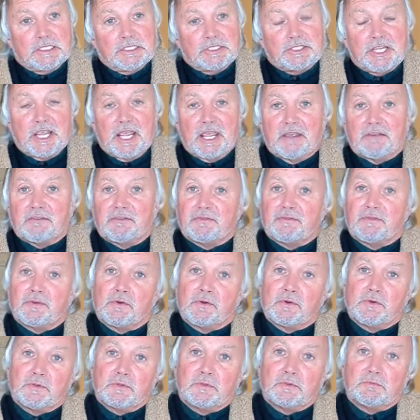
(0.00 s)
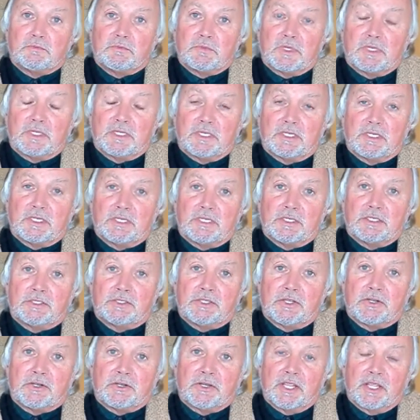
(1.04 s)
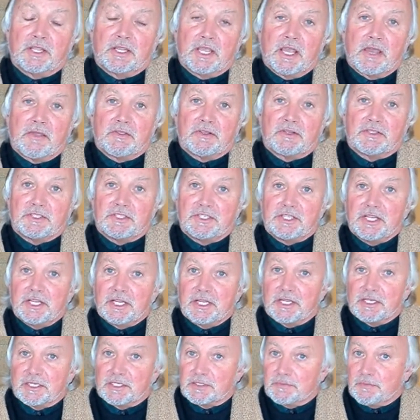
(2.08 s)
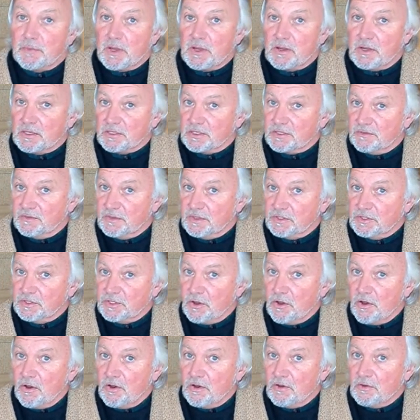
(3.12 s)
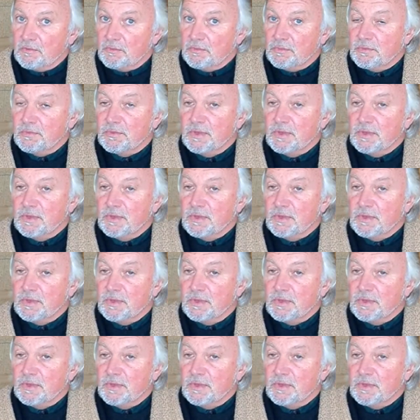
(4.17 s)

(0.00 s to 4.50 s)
Jeff, for whom turning the other cheek is part of the job,